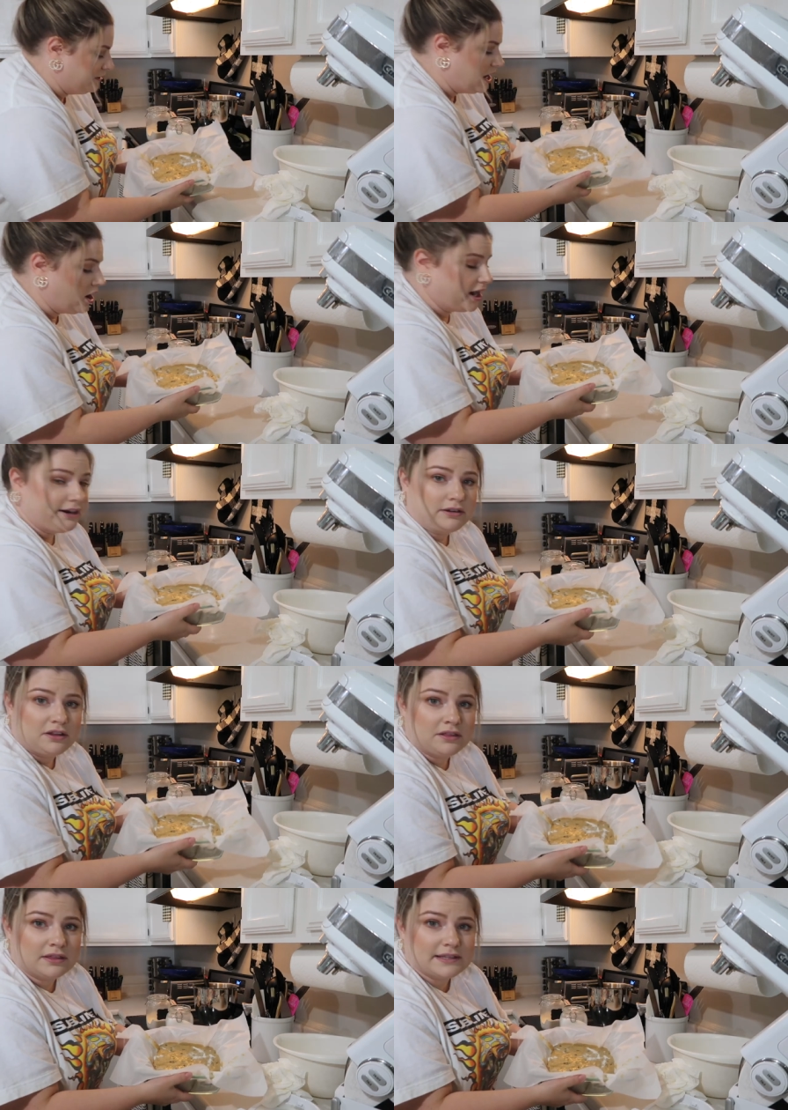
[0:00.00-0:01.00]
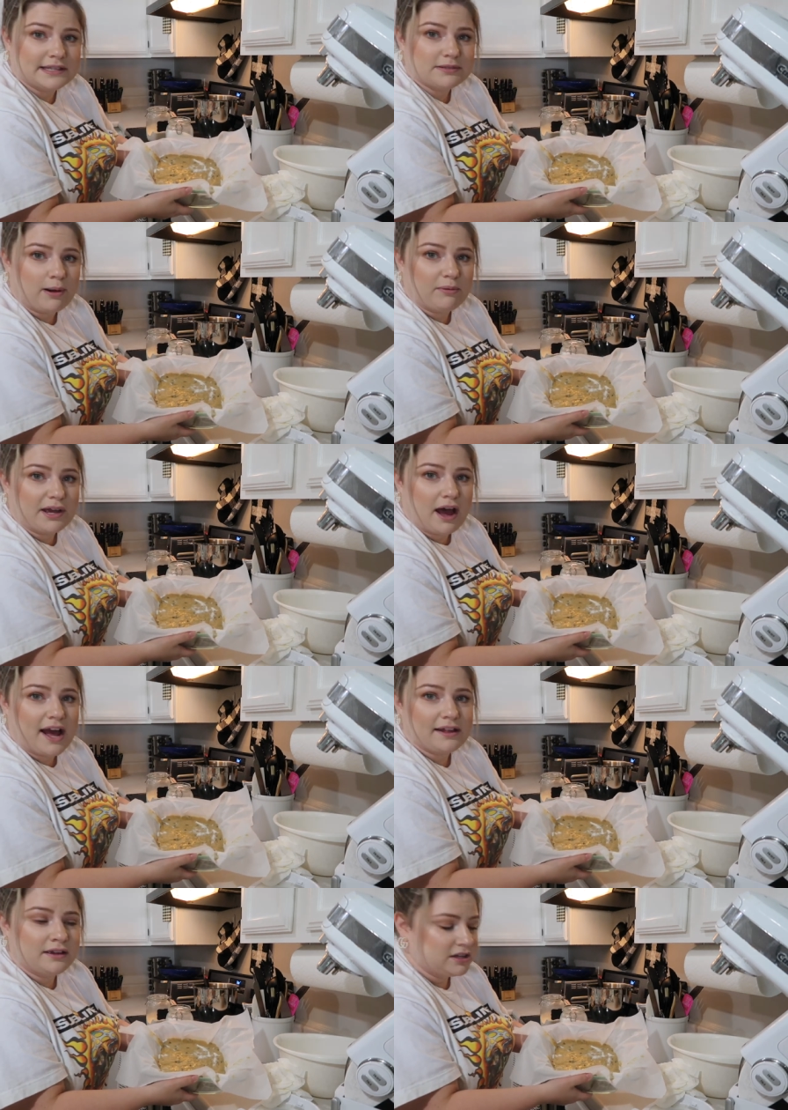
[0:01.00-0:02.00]
we are. This is what we
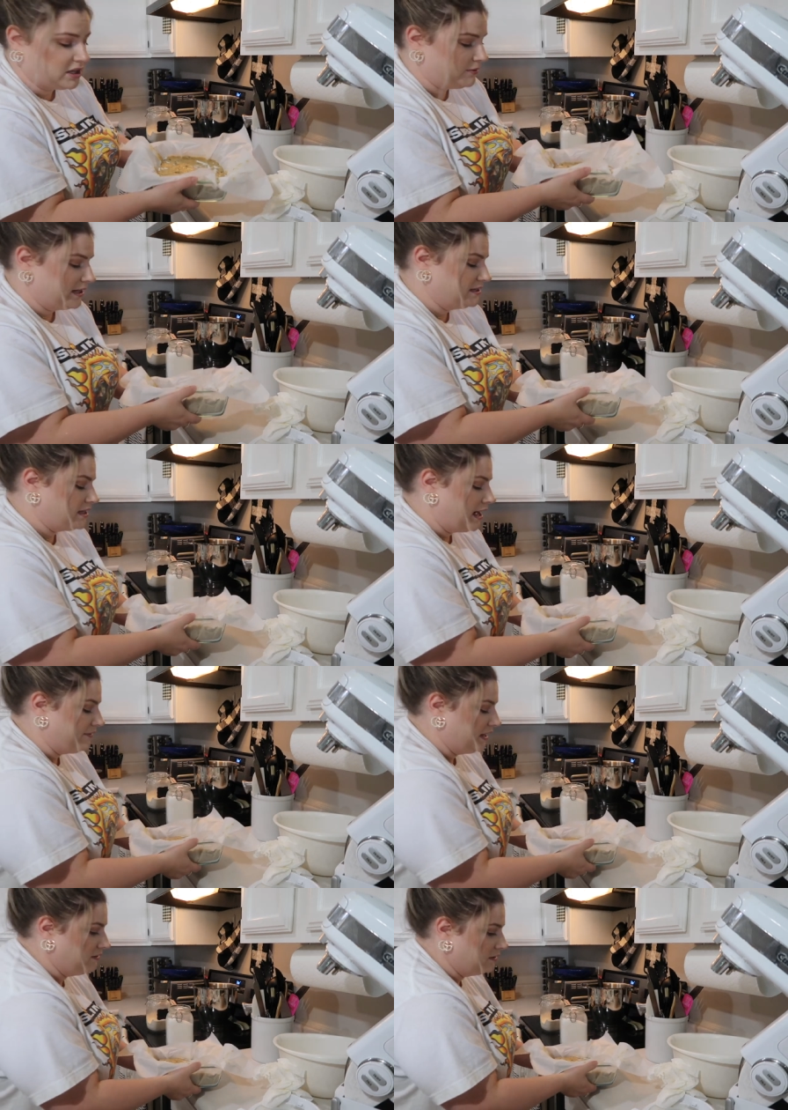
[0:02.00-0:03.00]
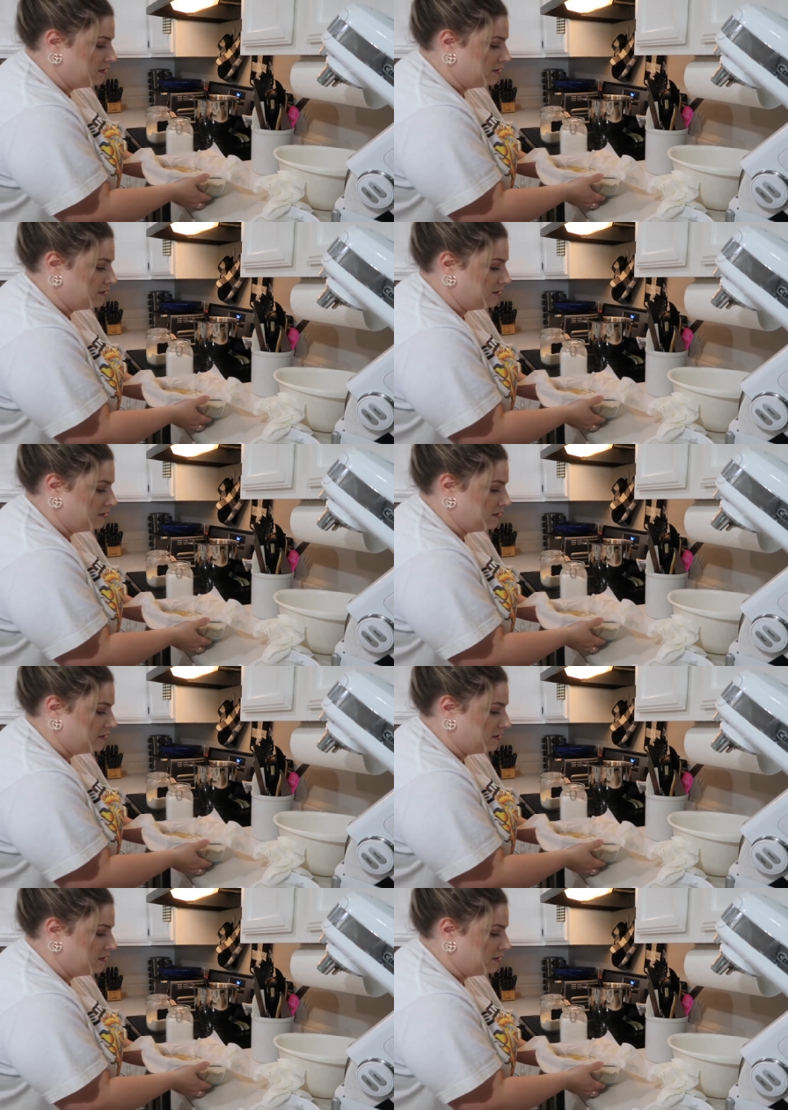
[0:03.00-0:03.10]
got going into the oven.